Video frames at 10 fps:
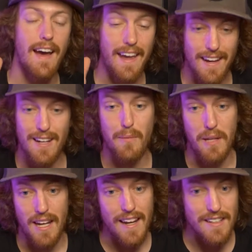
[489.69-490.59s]
I ended up
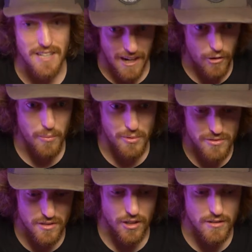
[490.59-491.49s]
getting a terrible
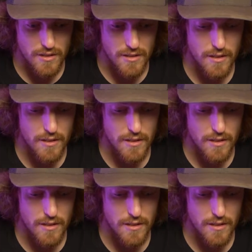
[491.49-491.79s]
start.